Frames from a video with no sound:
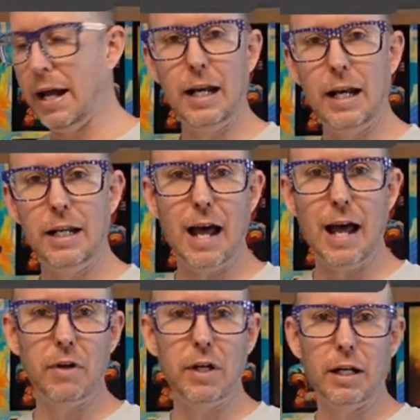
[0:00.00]
Annie's
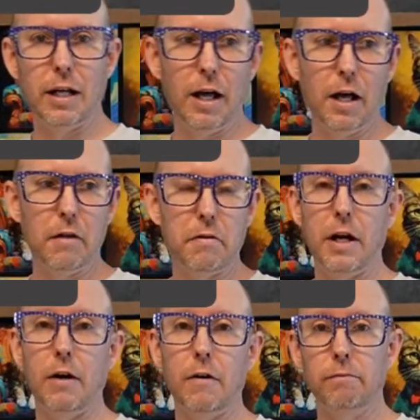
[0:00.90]
having
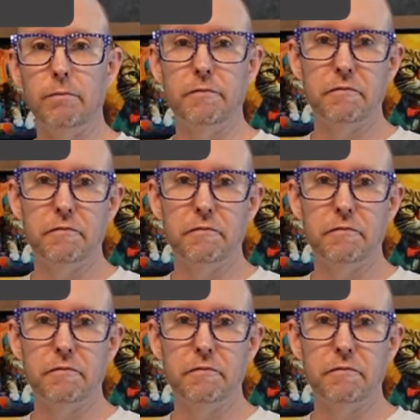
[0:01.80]
their